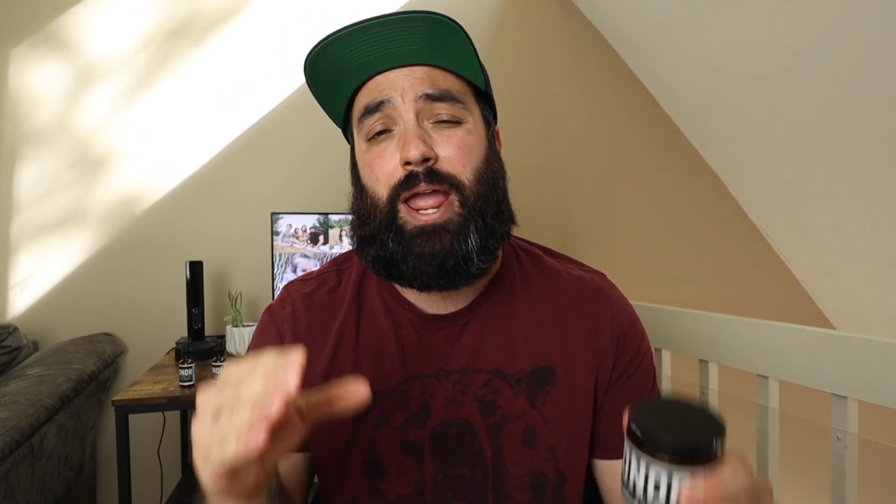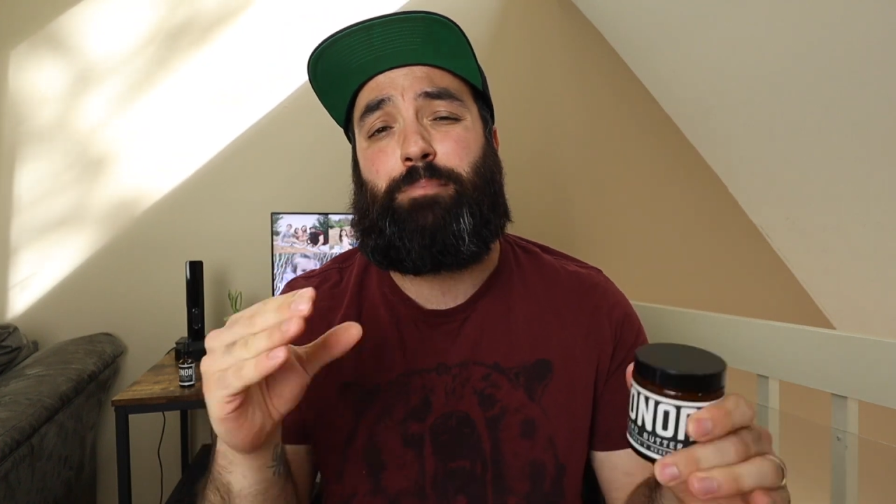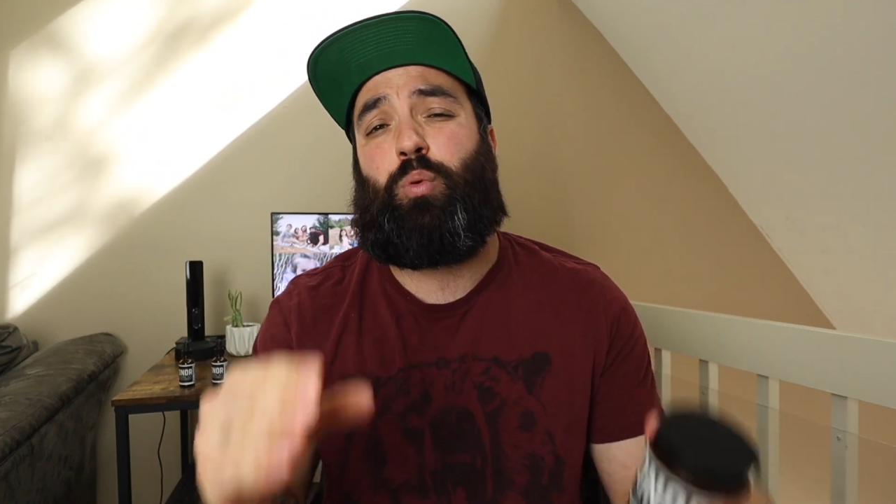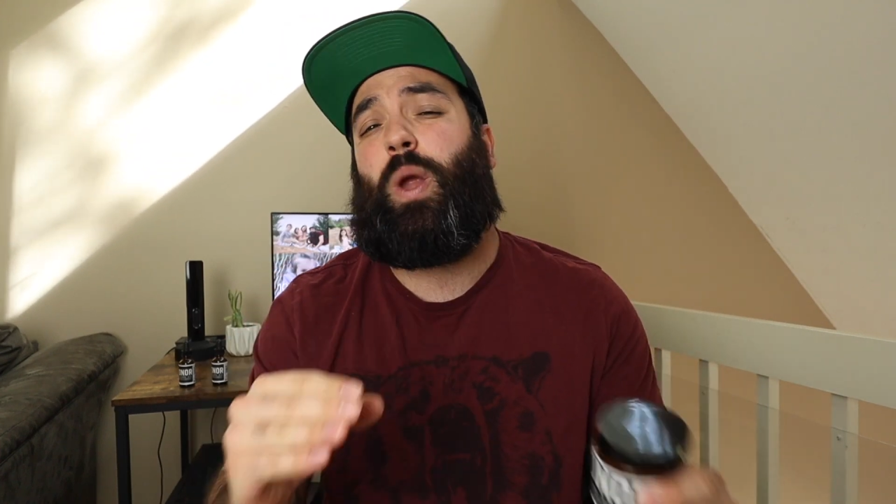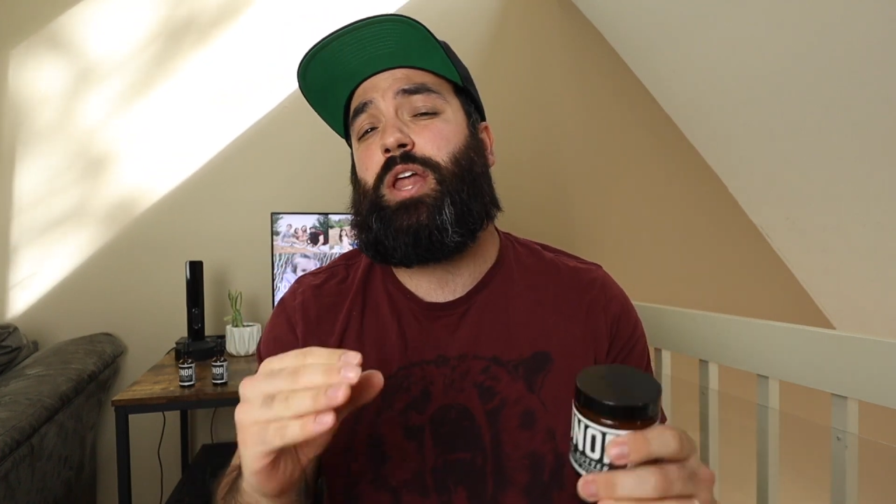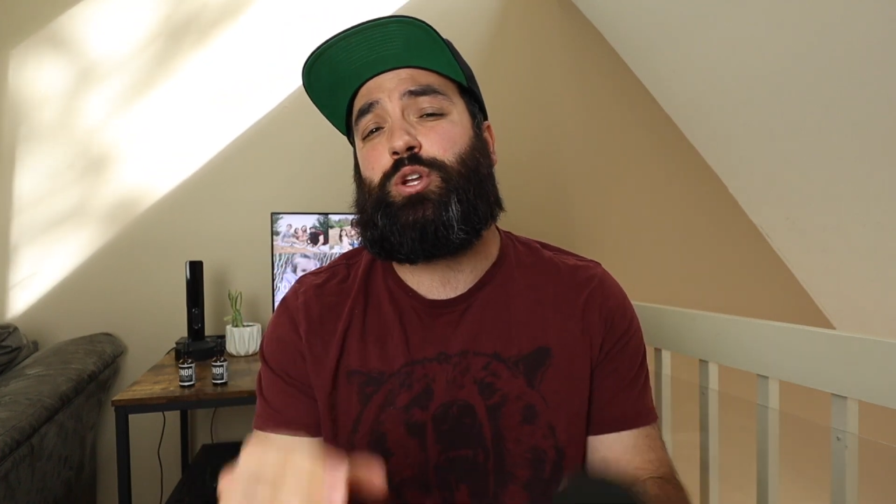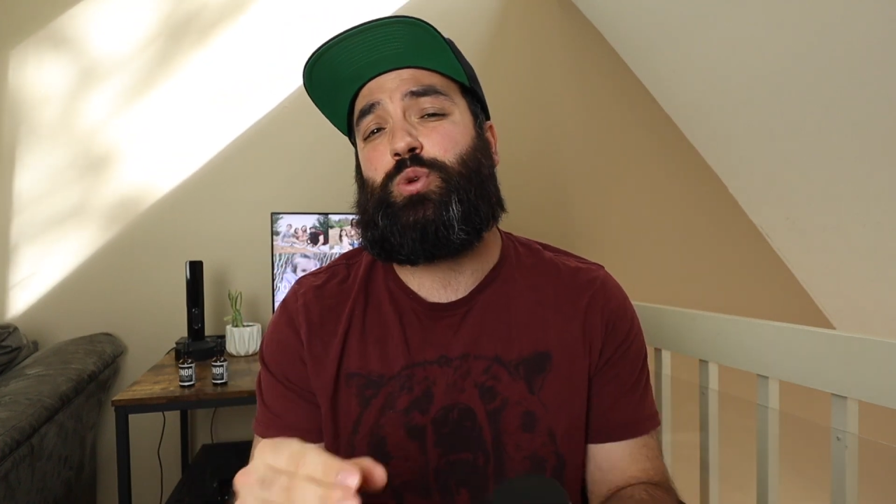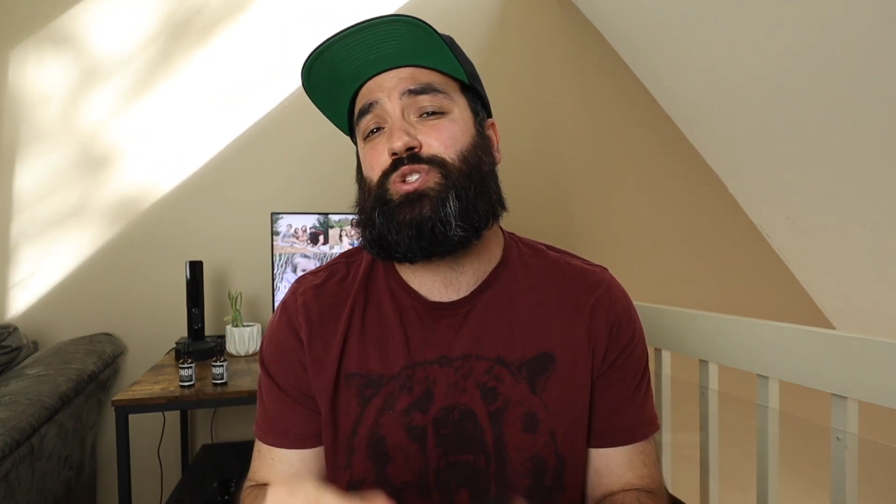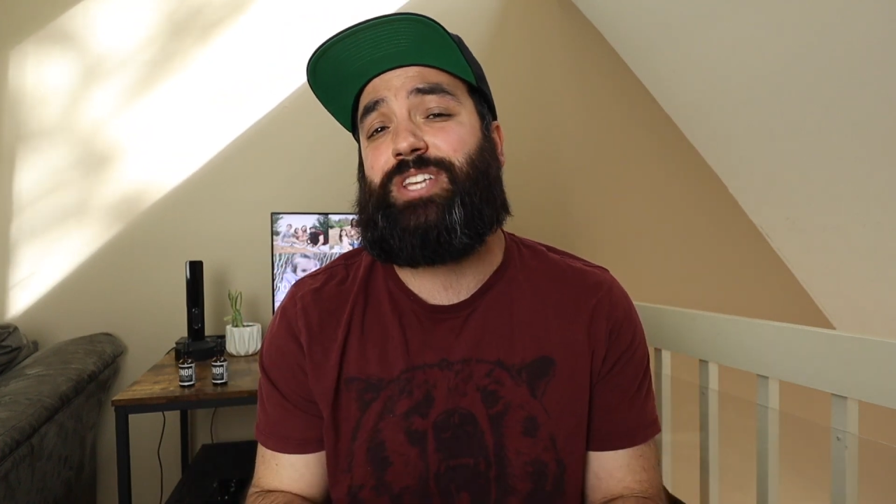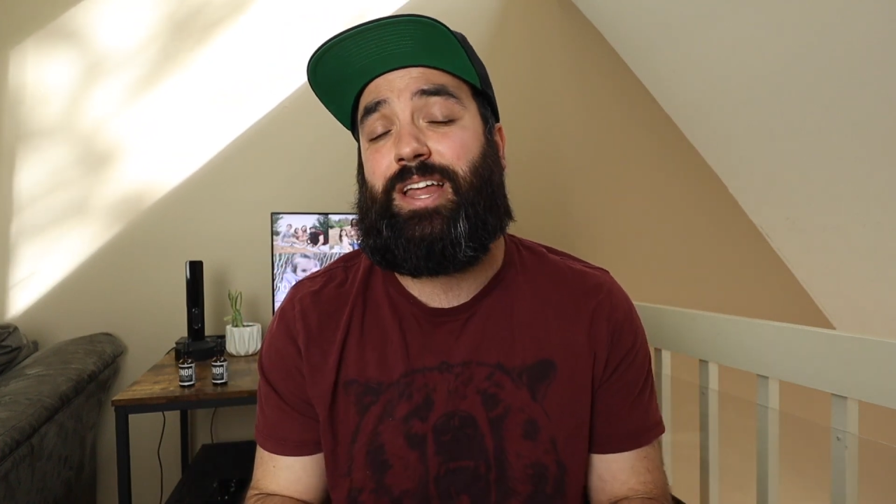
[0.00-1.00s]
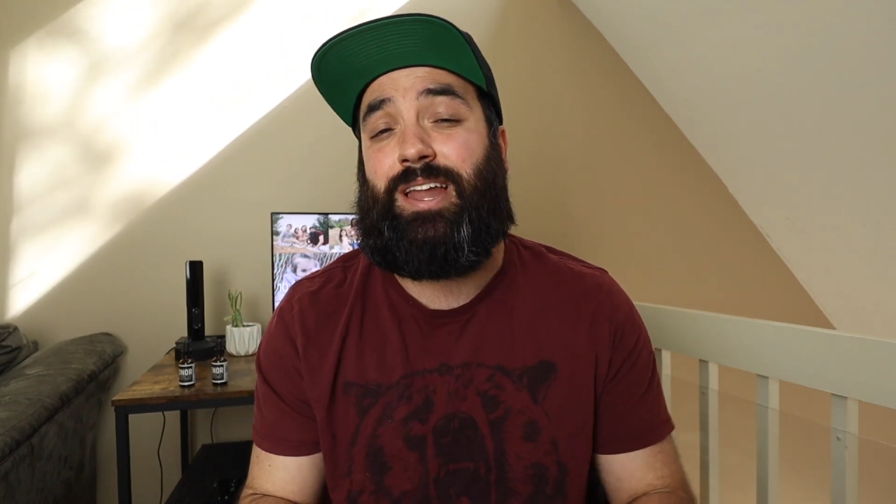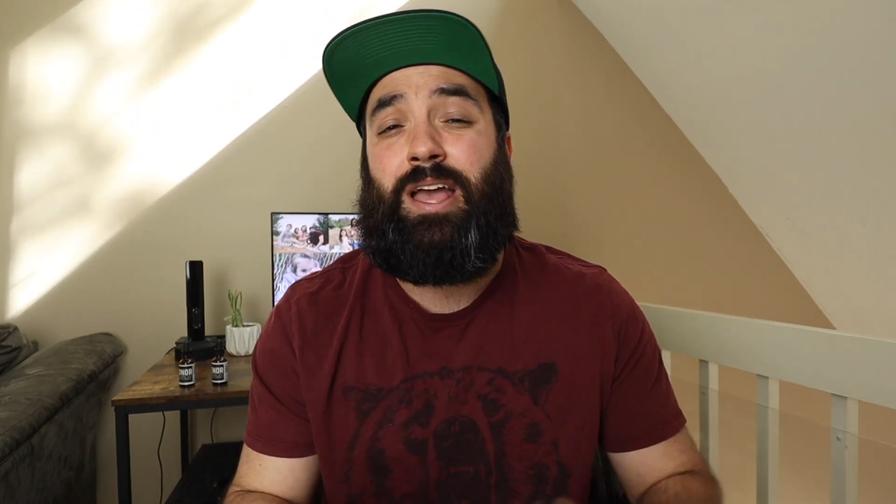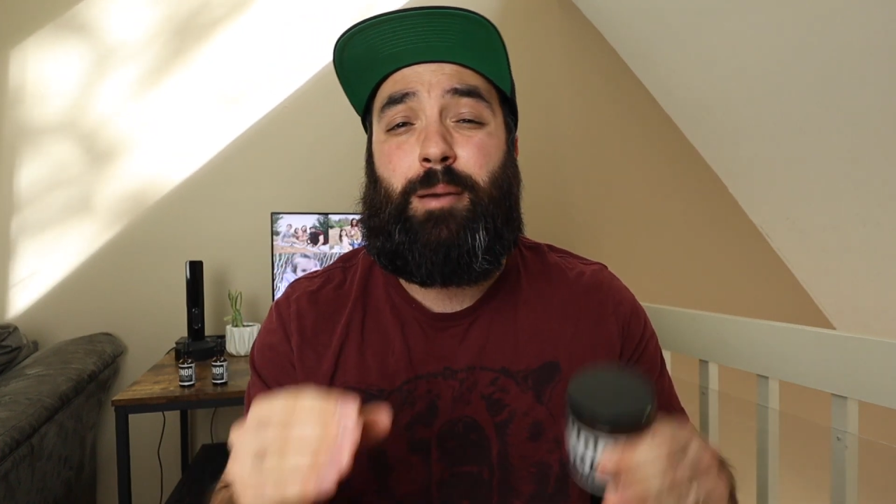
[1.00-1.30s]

a brand new scent